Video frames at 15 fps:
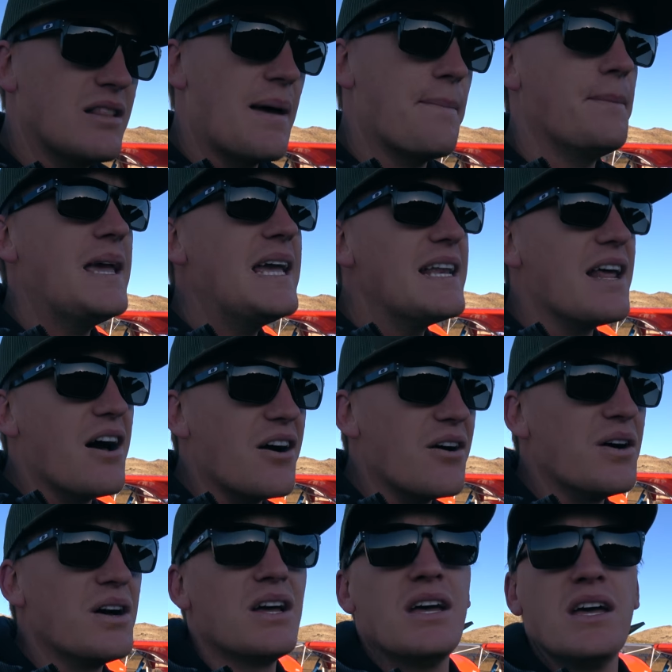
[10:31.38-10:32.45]
or let me
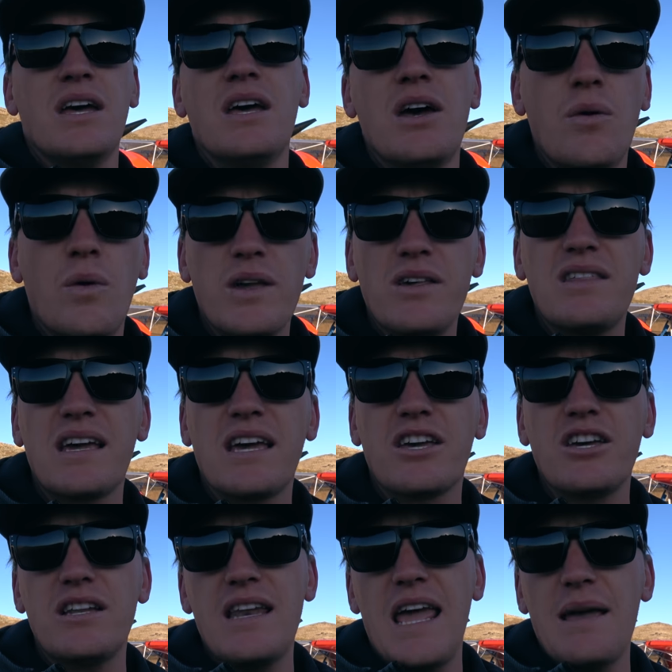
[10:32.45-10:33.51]
know what you think a
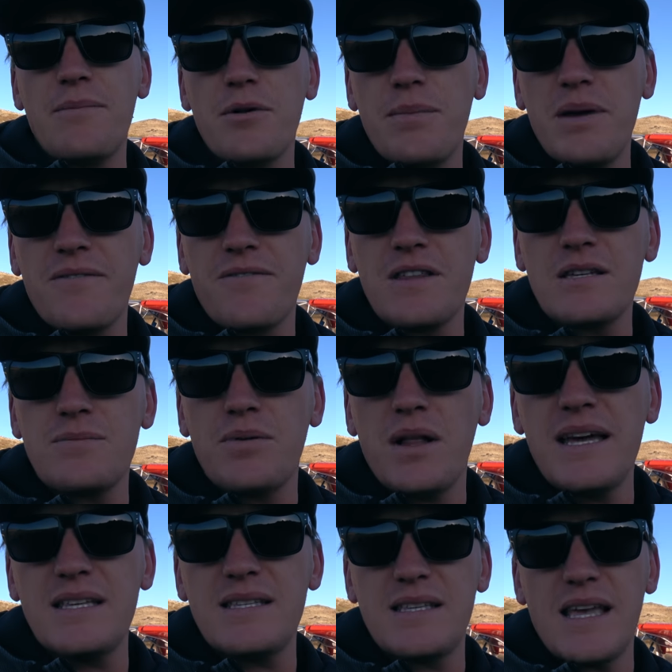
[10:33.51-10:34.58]
good name would be for this
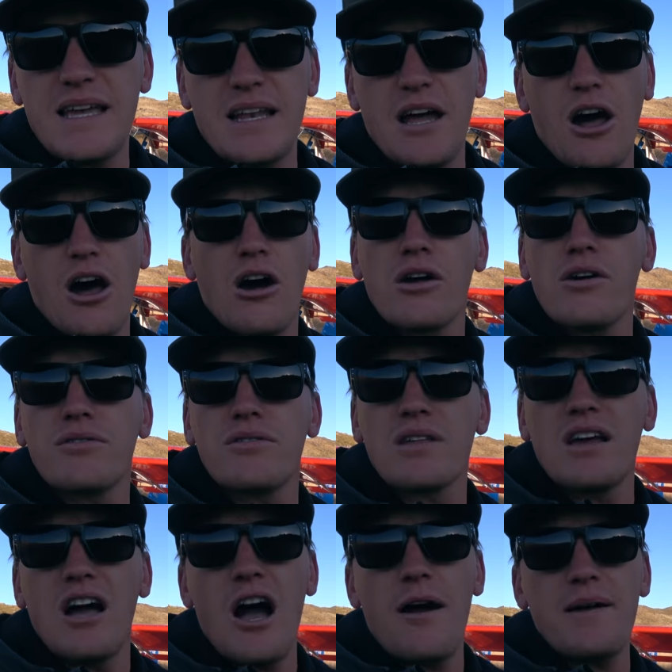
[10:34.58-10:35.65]
place, and I'll go through
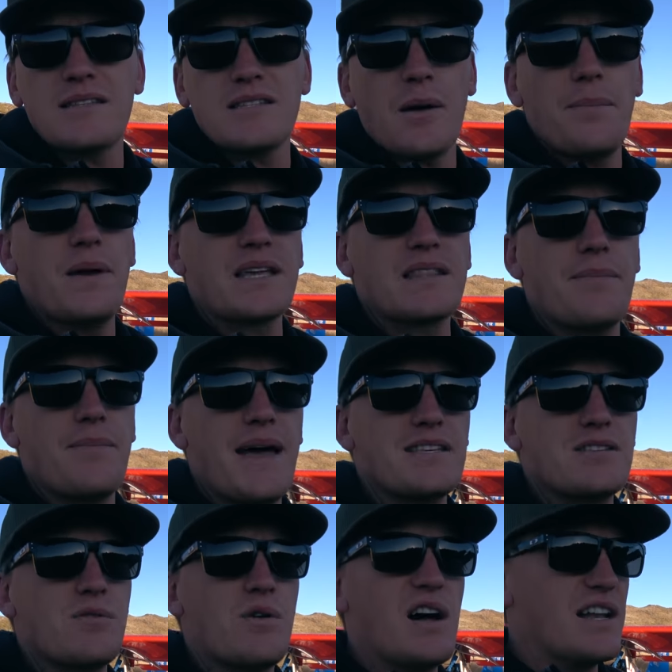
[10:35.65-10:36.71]
the comments, I'll pick the
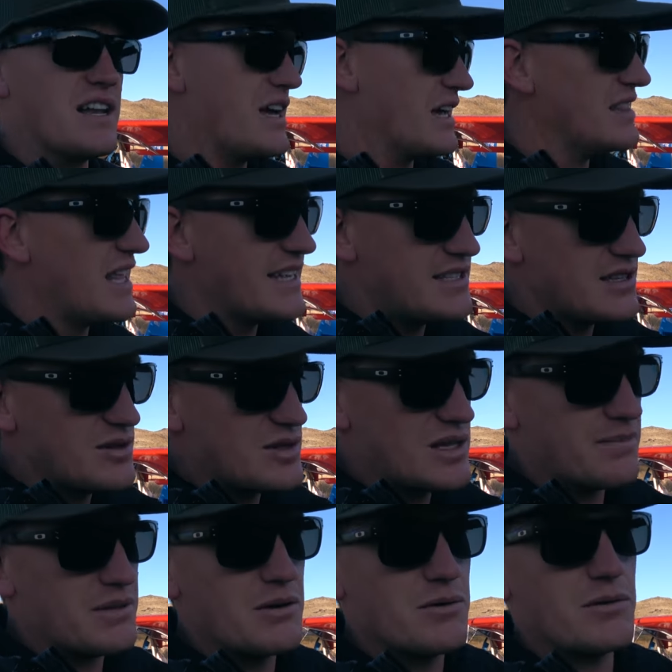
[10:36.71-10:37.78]
best one. I'd like to use
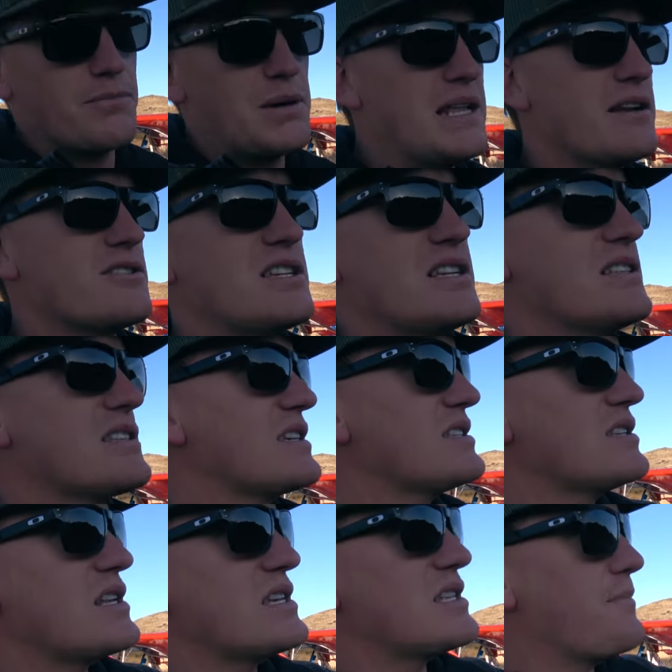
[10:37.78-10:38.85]
something with Petersen's
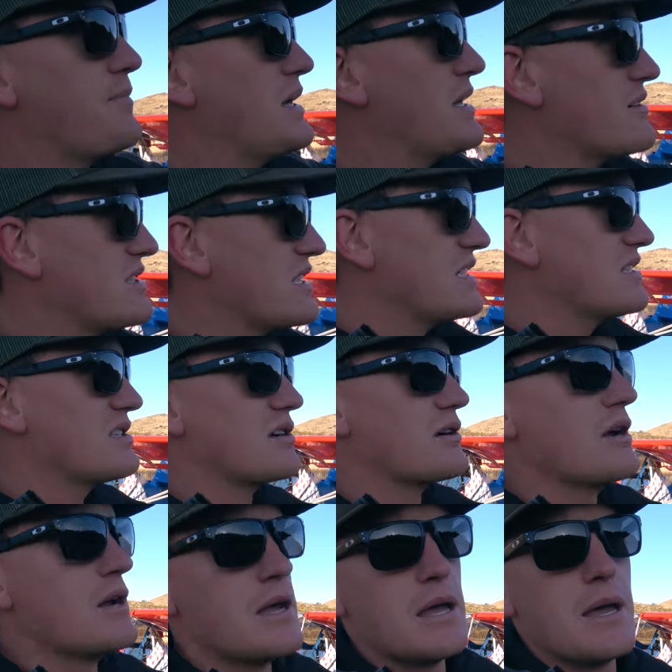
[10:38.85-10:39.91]
because it is the Petersen's, or
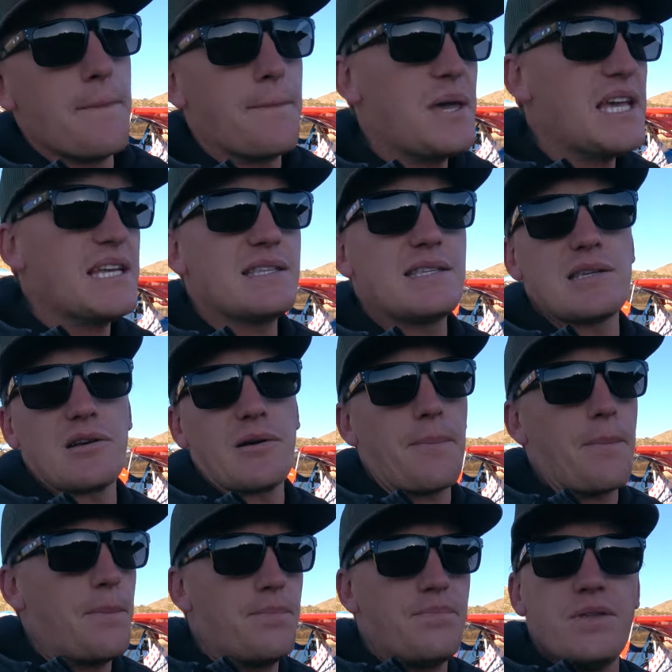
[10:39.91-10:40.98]
Pete's, or
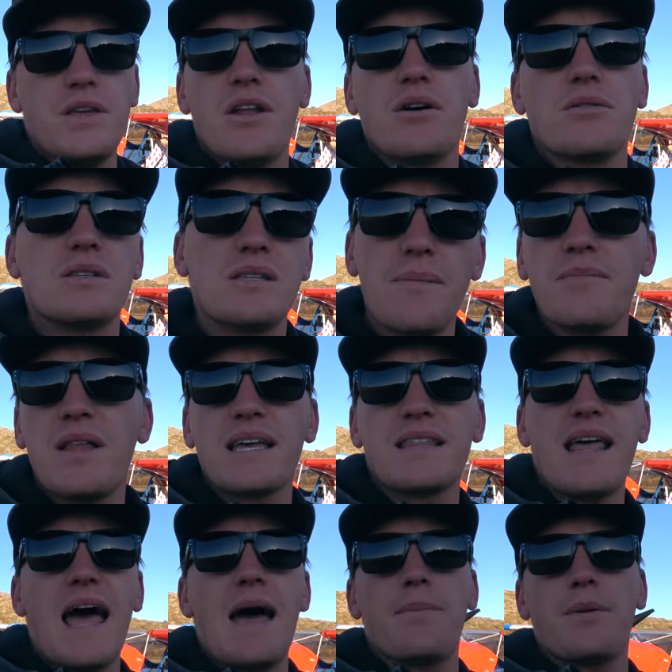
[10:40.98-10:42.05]
you know, something like
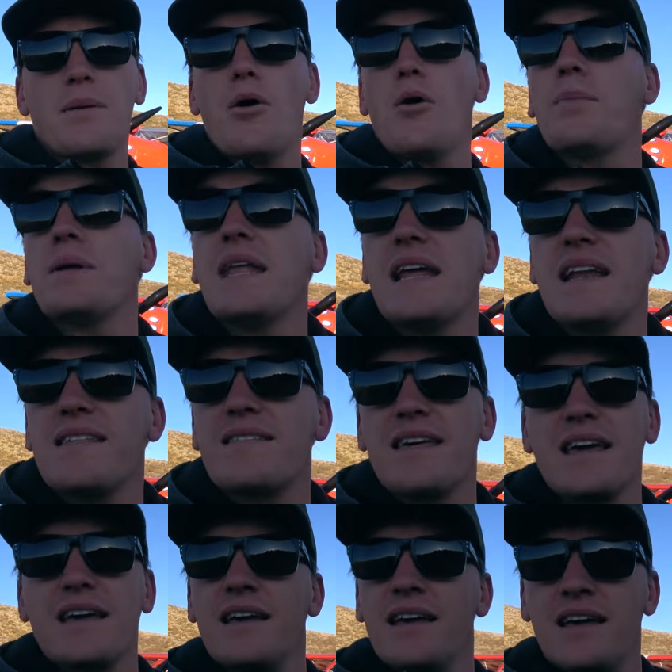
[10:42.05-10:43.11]
that, but I'm open to
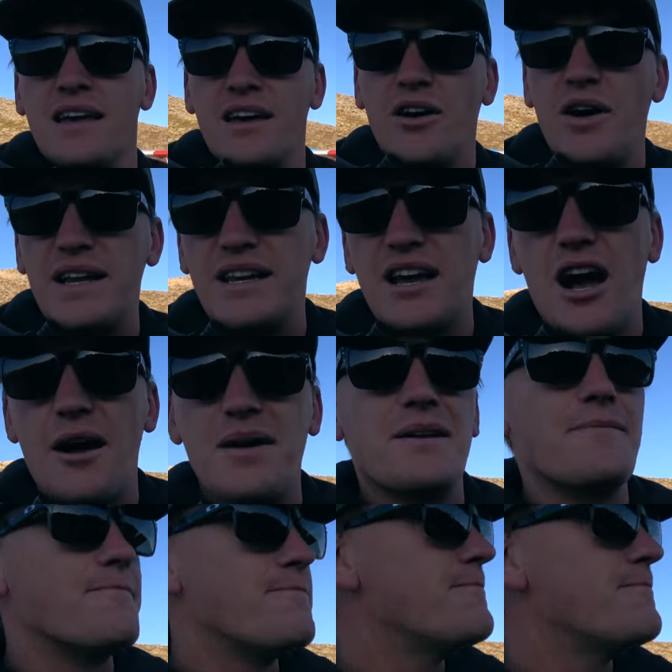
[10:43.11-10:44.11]
anything. Go ahead and comment.